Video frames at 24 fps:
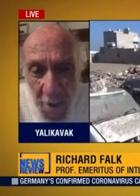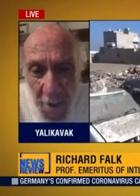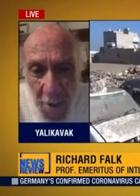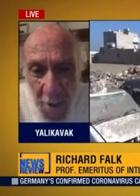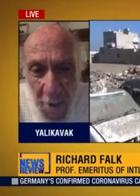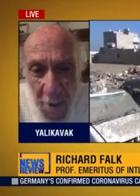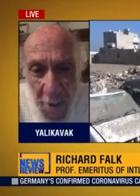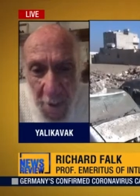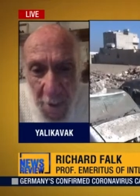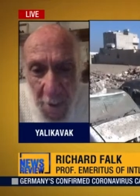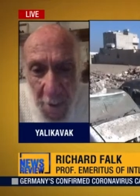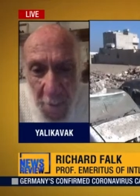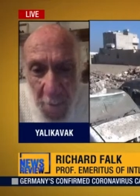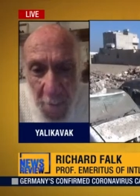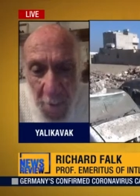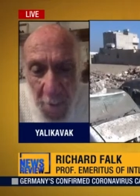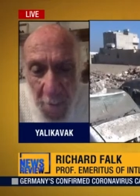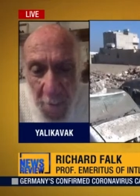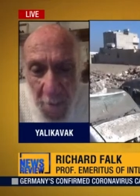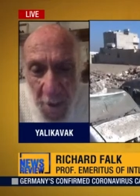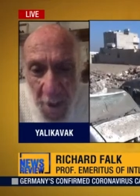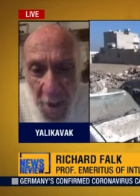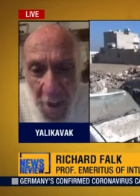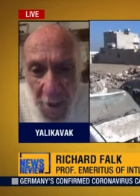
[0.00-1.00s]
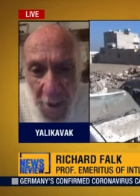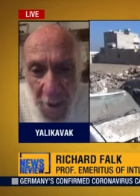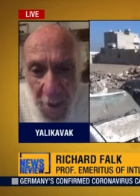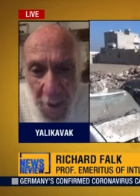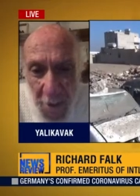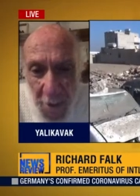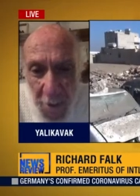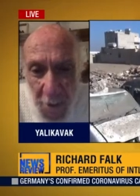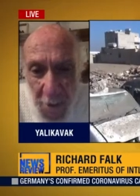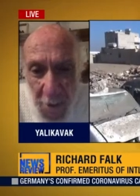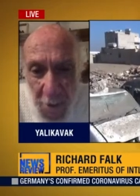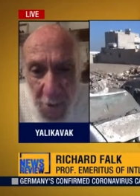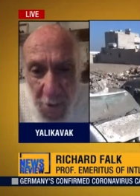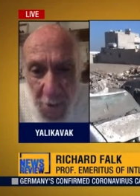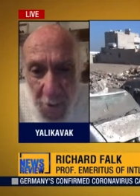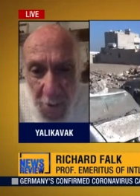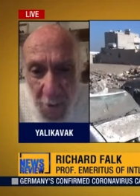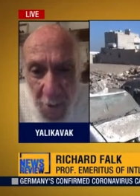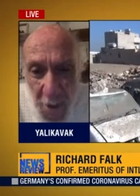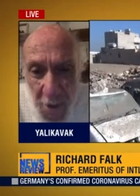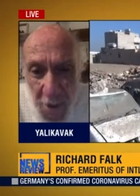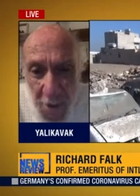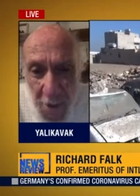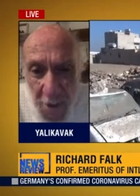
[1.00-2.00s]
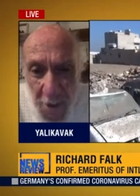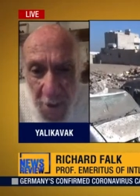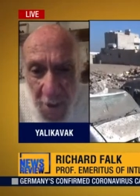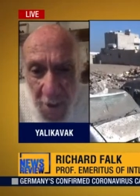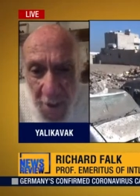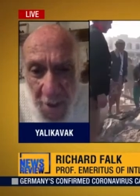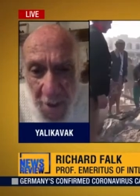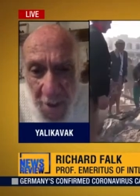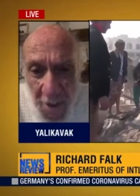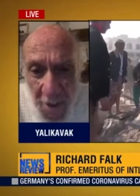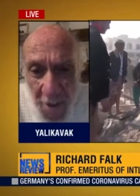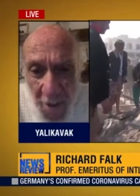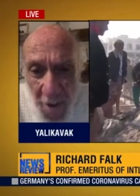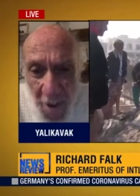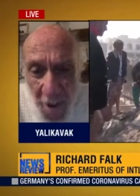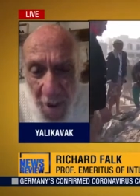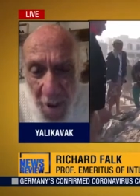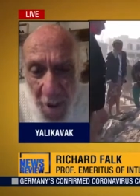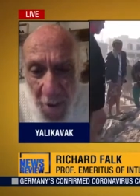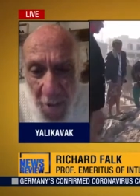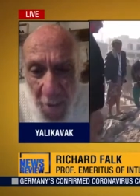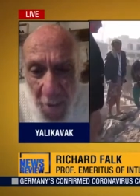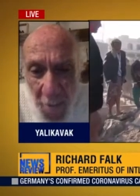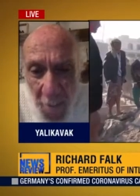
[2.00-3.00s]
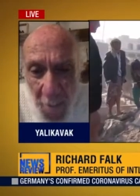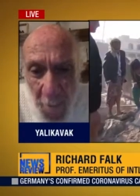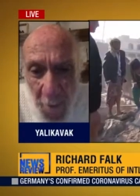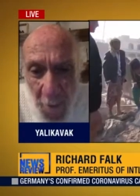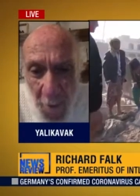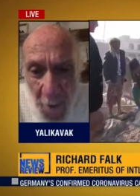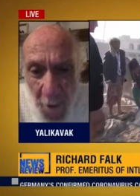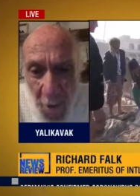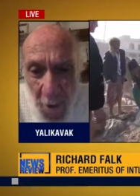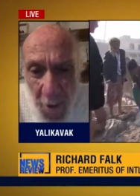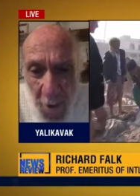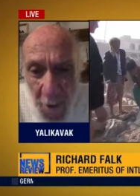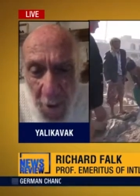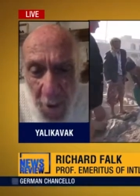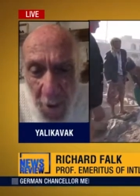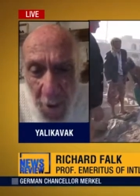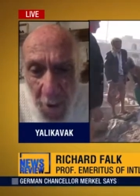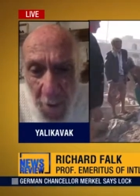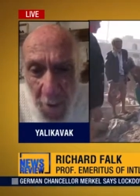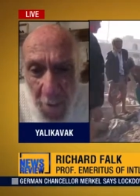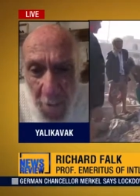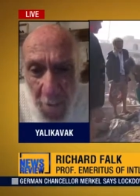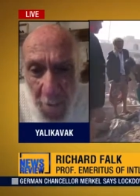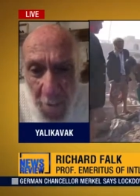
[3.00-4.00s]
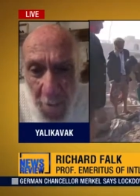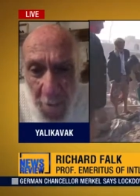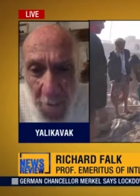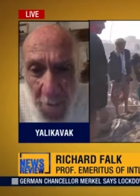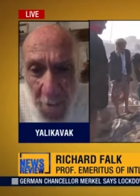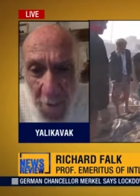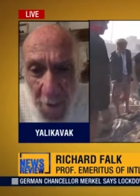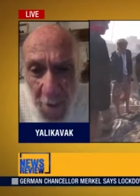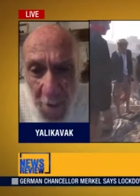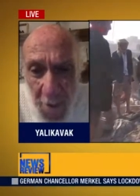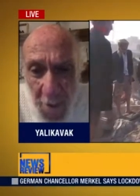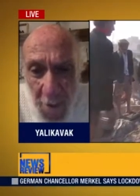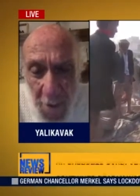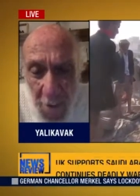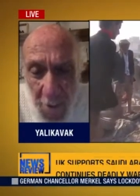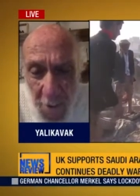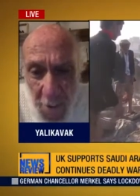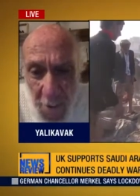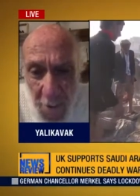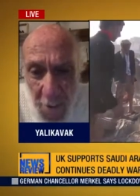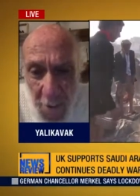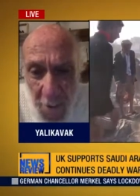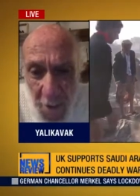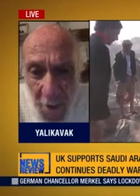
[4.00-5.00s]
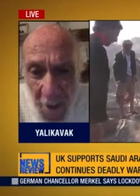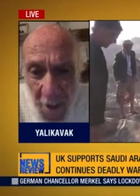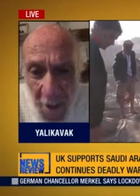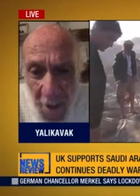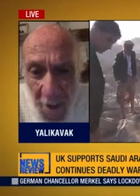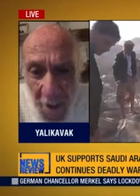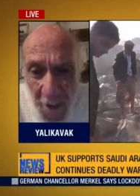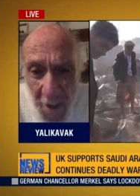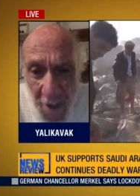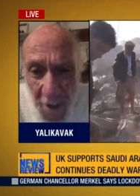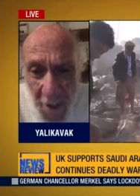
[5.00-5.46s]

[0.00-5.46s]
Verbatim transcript: diplomatic discretion on the part of the UK.